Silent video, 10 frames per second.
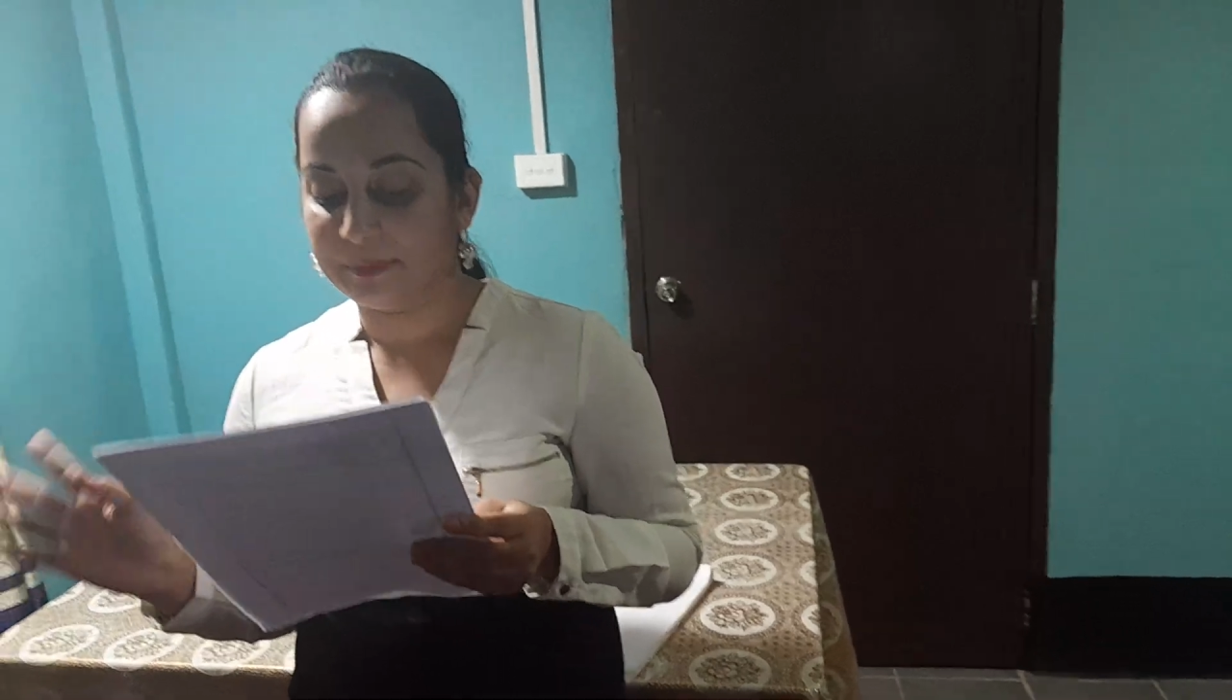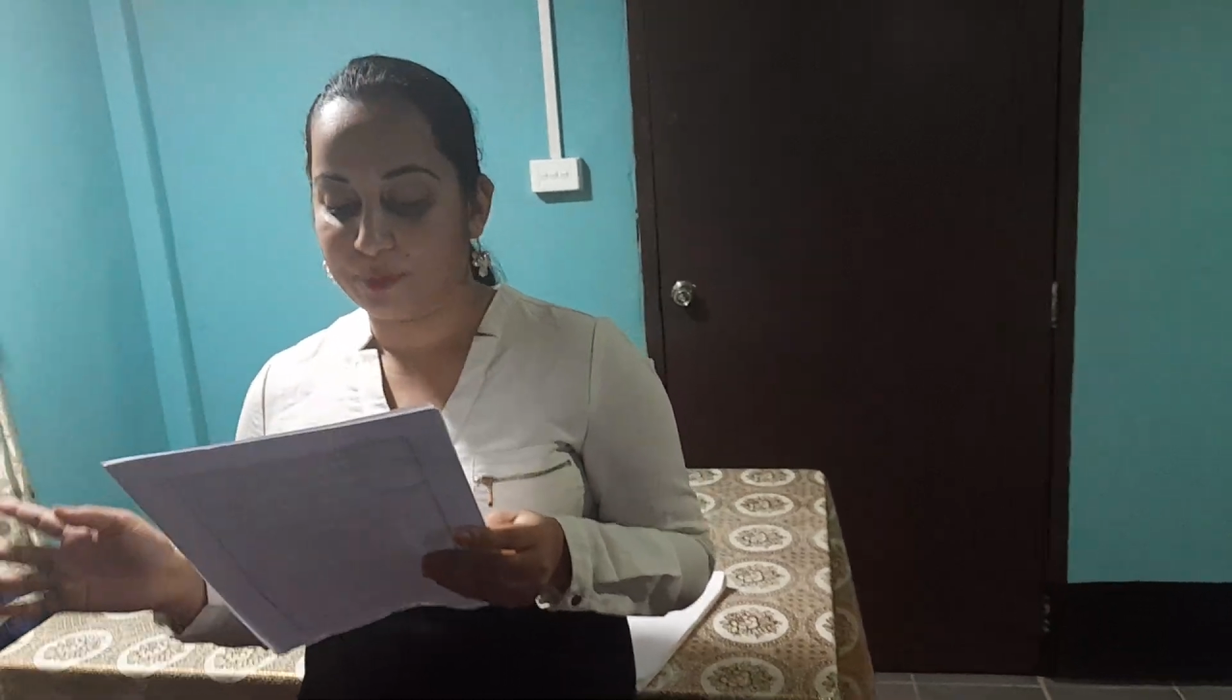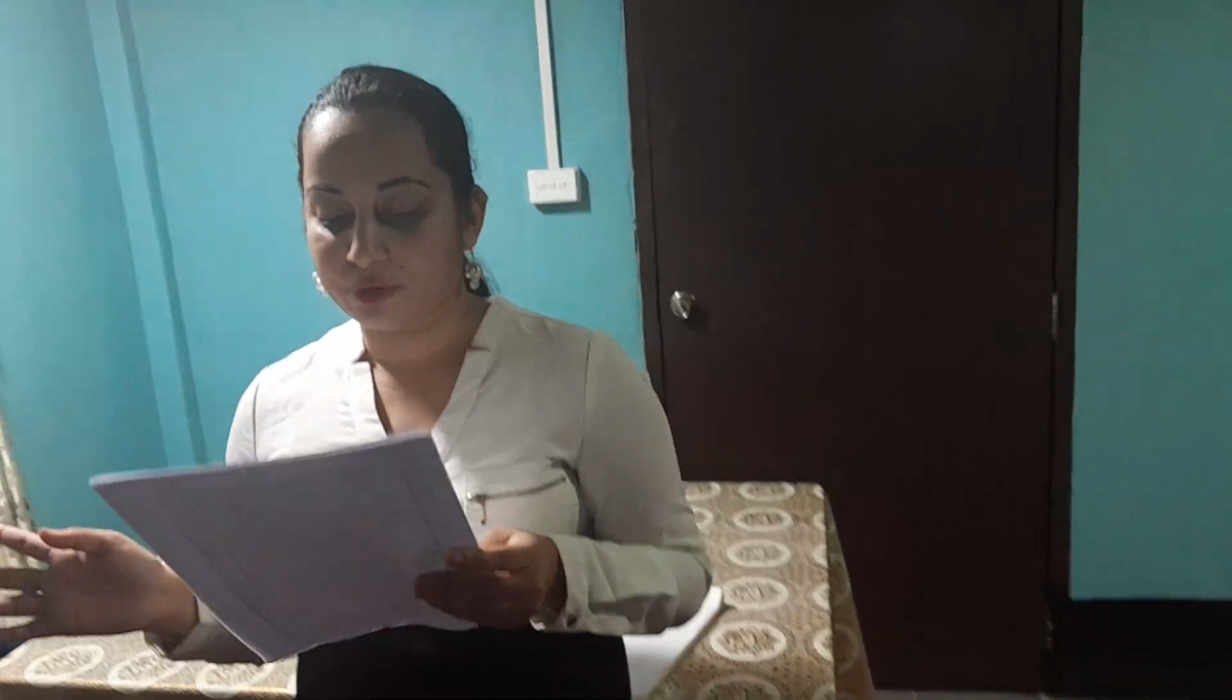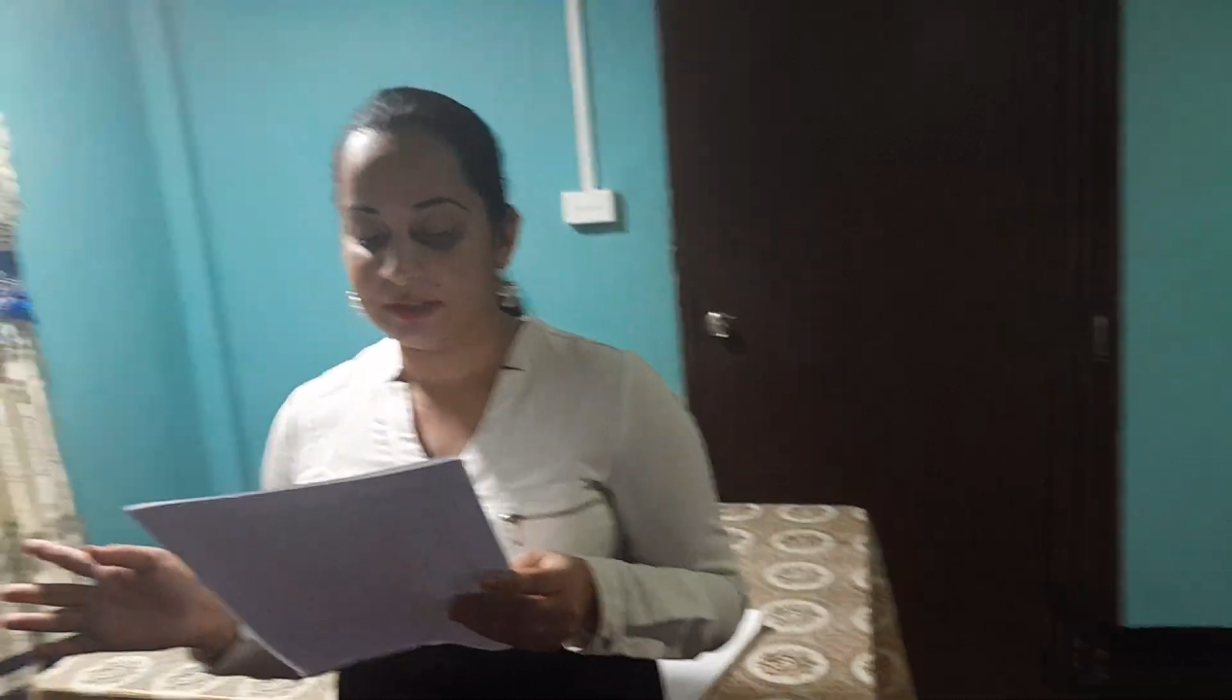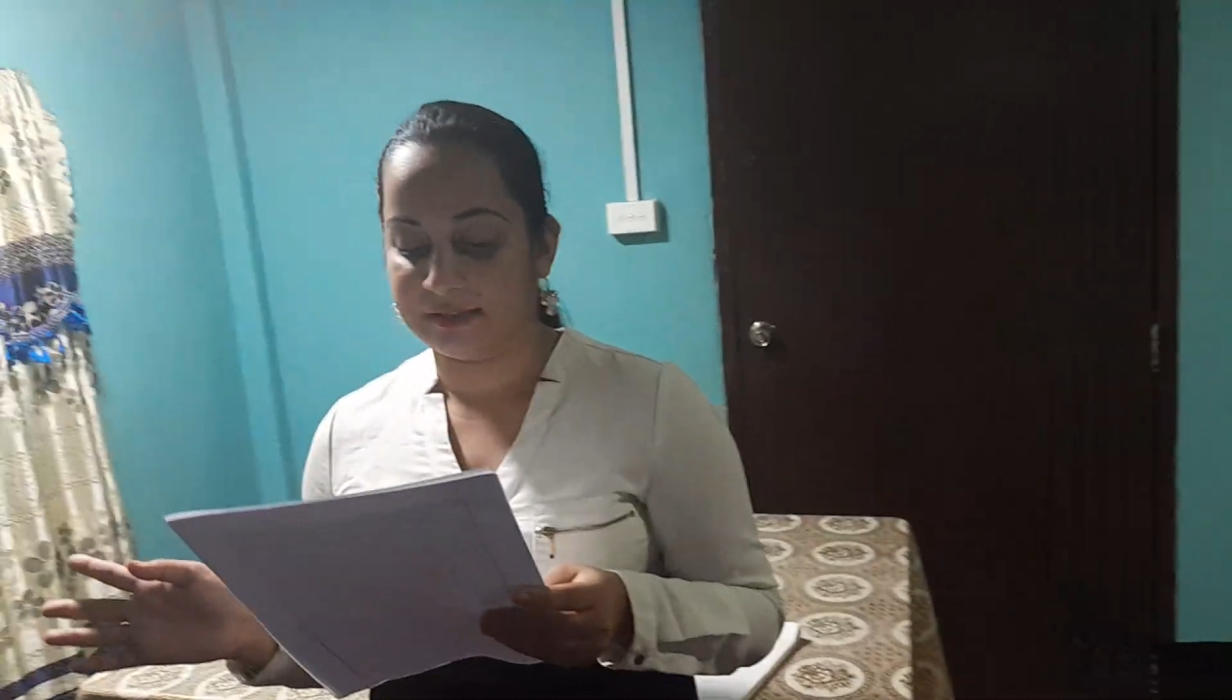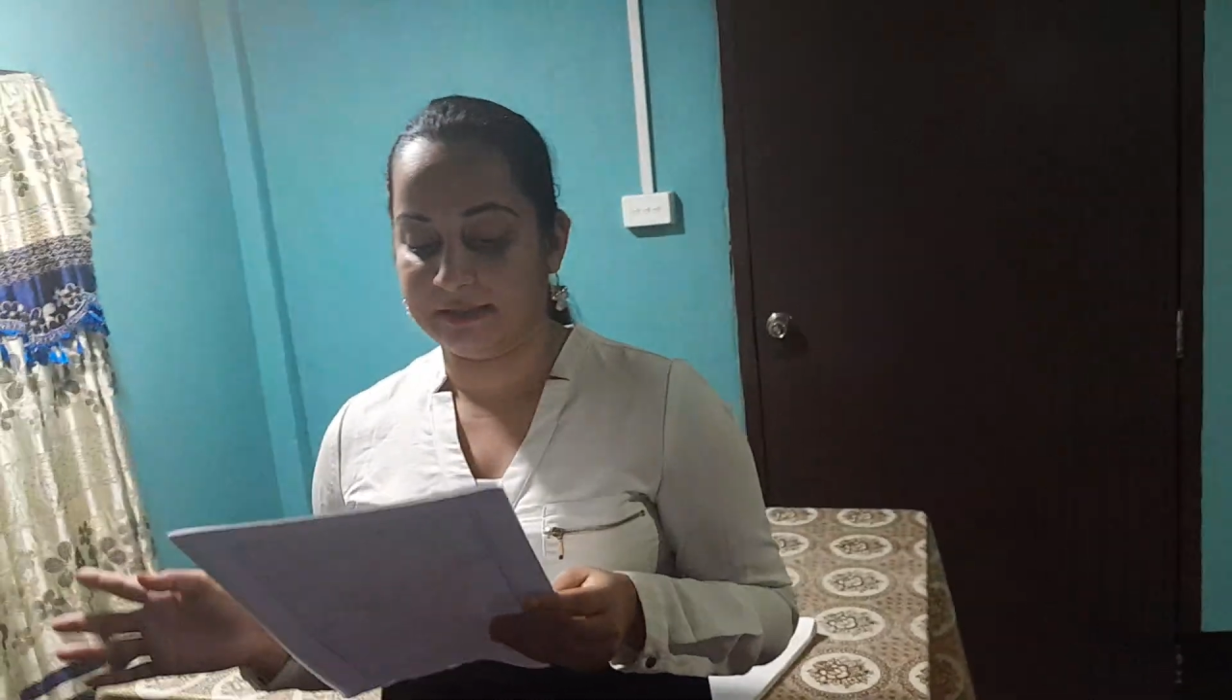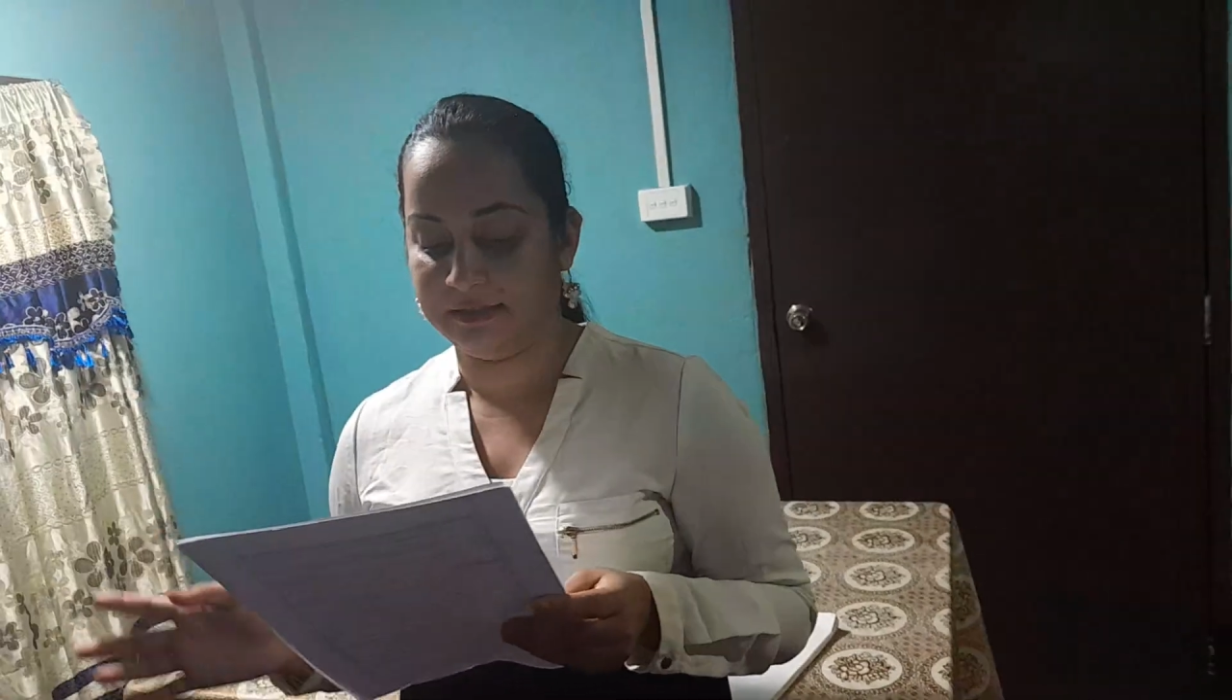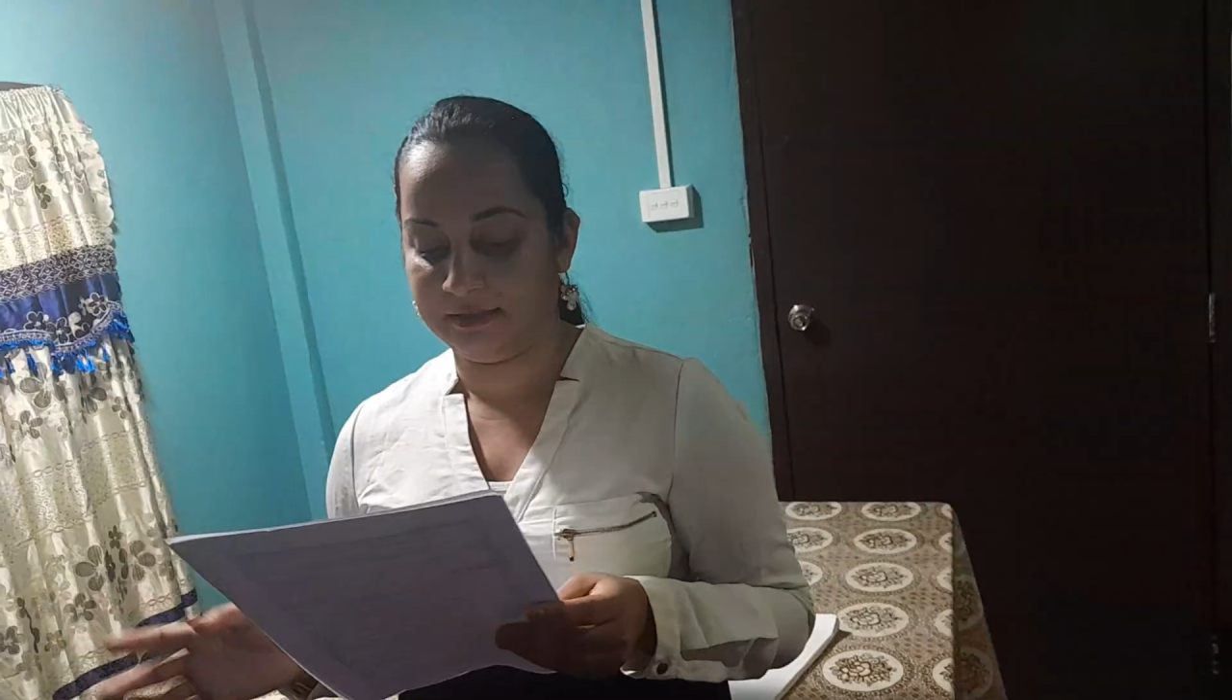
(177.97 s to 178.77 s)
reporters.